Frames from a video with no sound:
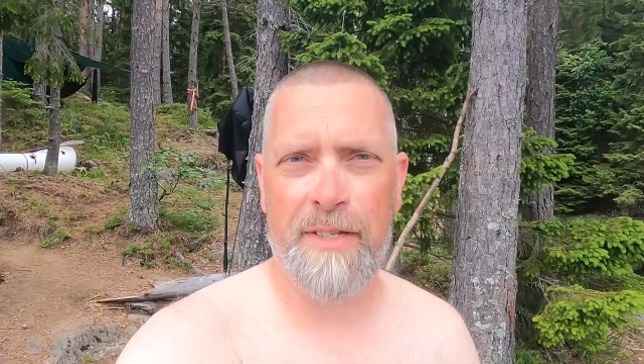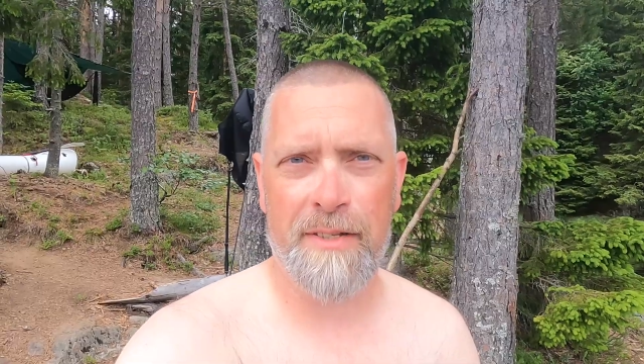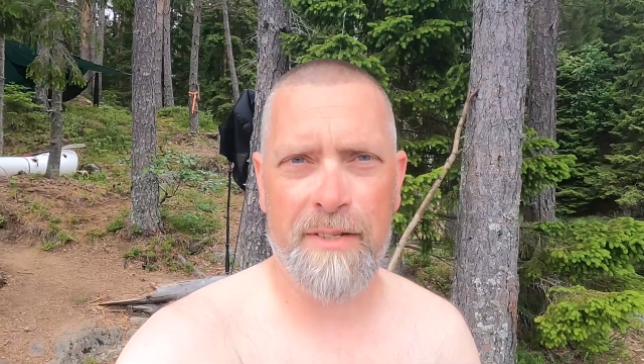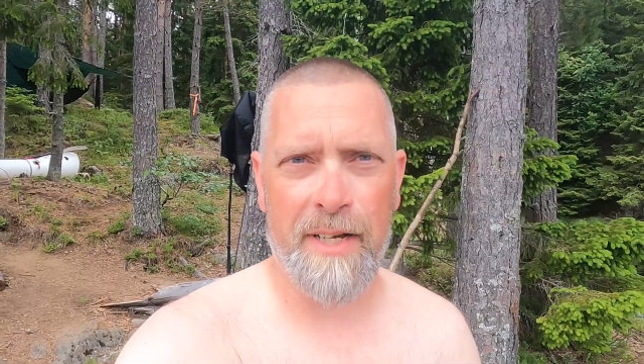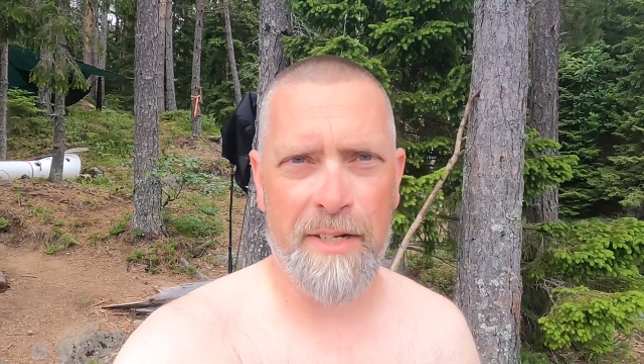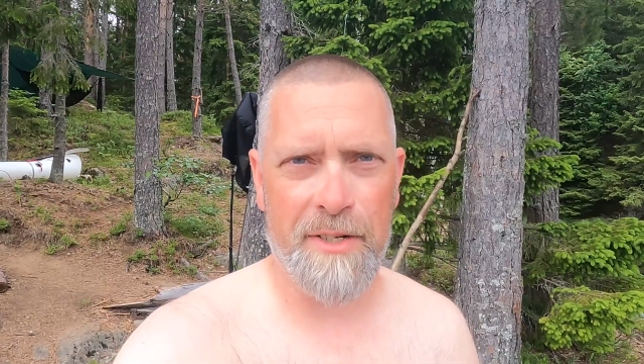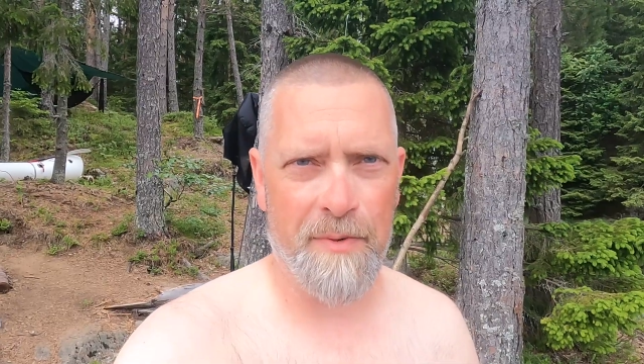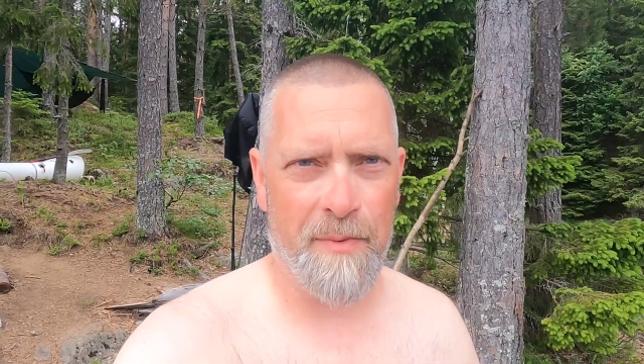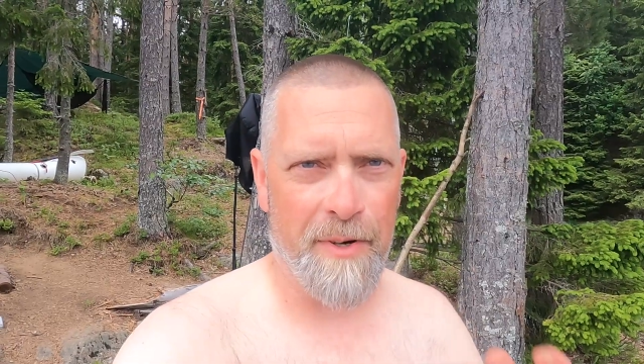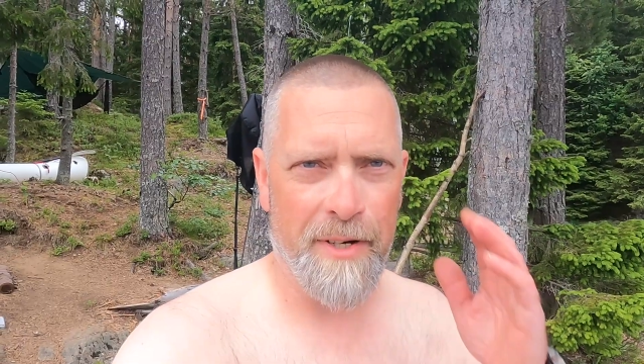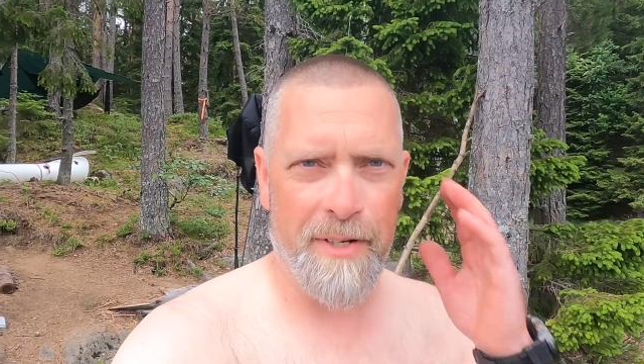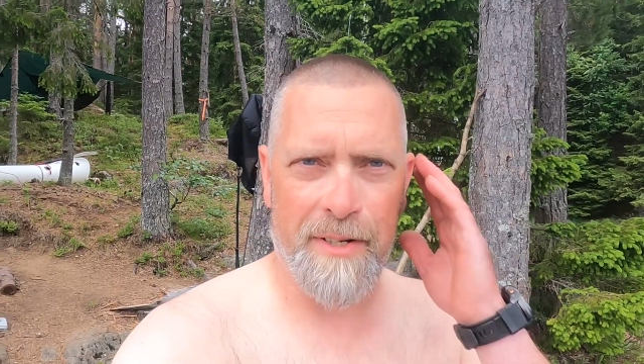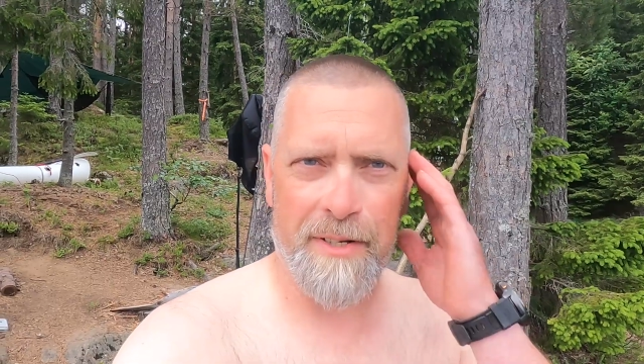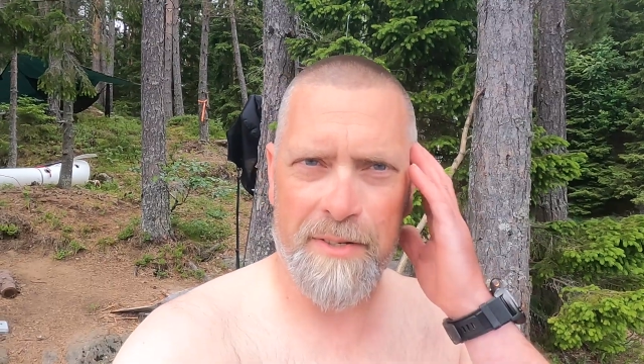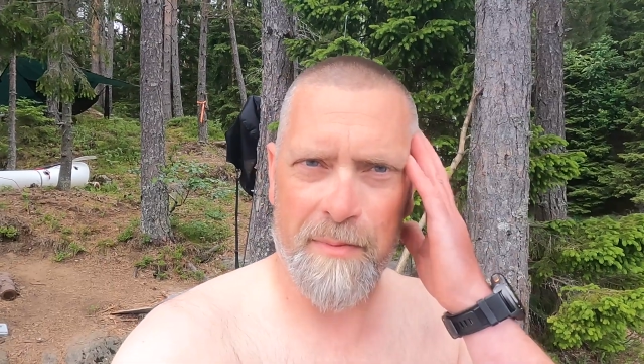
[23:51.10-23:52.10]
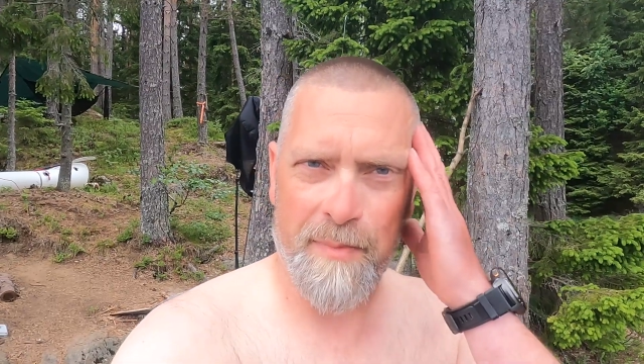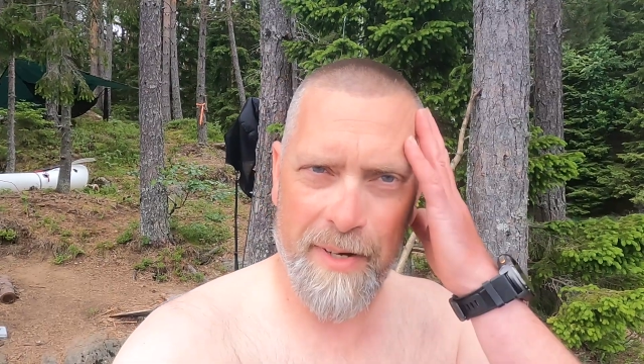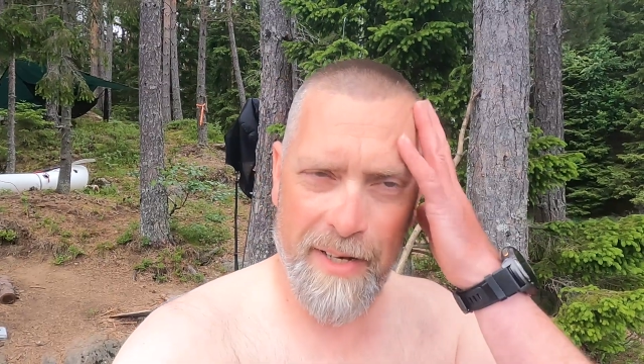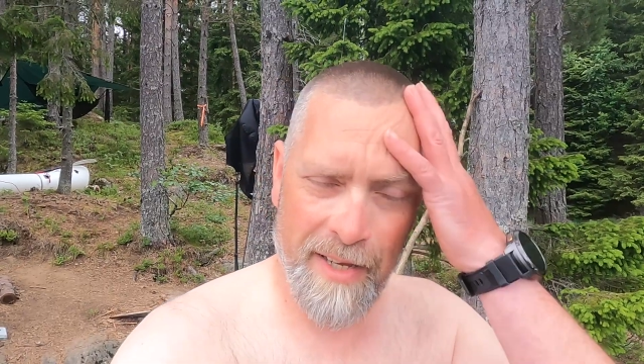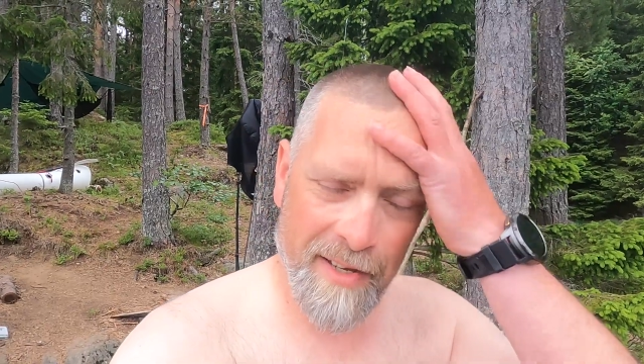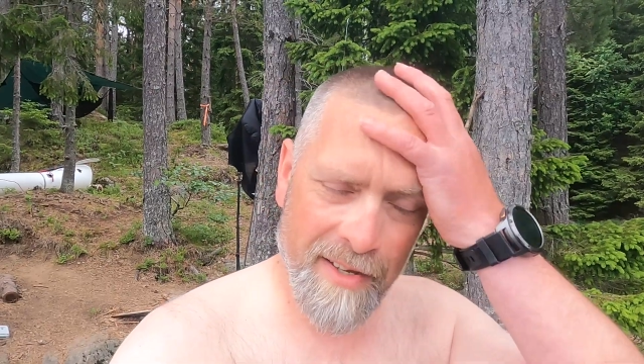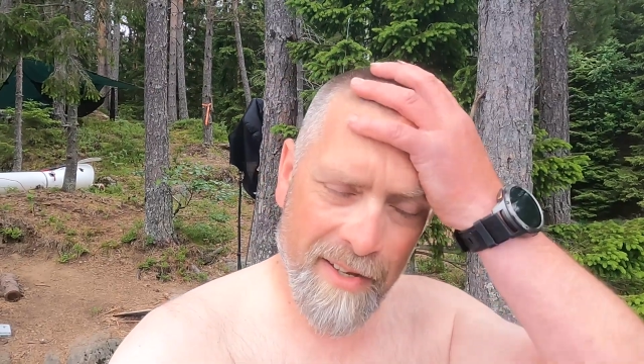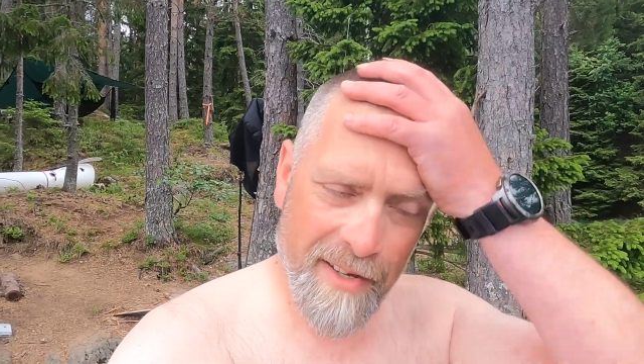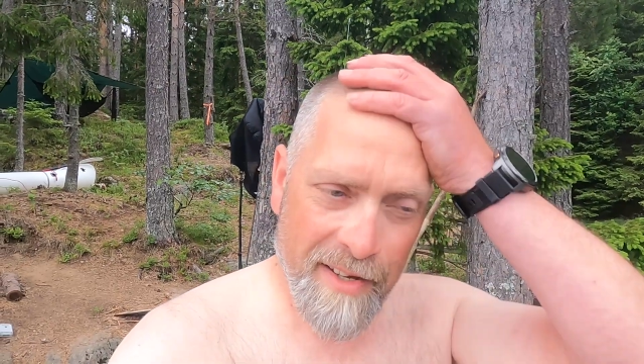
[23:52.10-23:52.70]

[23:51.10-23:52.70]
as nature wanted us to be,